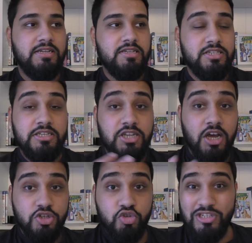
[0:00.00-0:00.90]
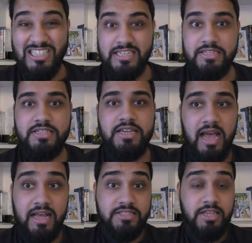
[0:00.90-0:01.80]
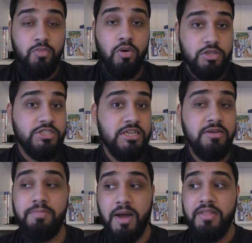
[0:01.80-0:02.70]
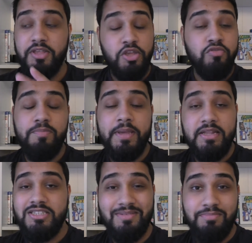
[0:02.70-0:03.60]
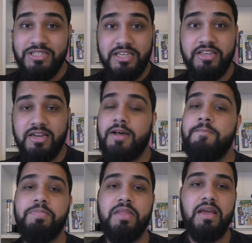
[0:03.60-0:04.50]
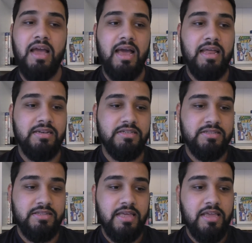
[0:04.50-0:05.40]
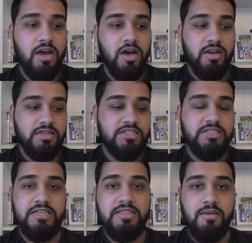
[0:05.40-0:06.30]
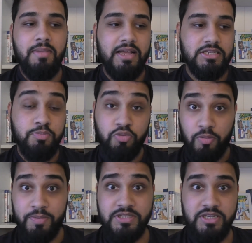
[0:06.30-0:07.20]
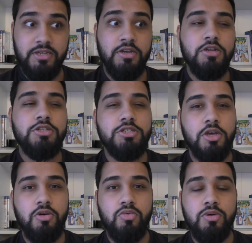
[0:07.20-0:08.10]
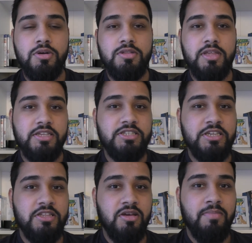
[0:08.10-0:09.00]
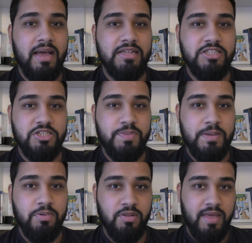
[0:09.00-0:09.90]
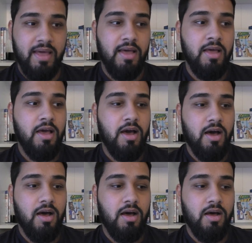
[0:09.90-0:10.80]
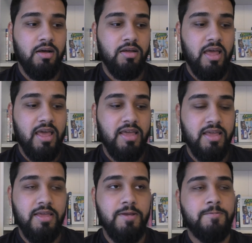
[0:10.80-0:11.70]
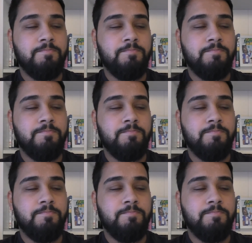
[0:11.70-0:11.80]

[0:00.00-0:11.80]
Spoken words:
seductresses as they were seen by the Europeans in particular, and they can't see them as property, so they see them as these people that are a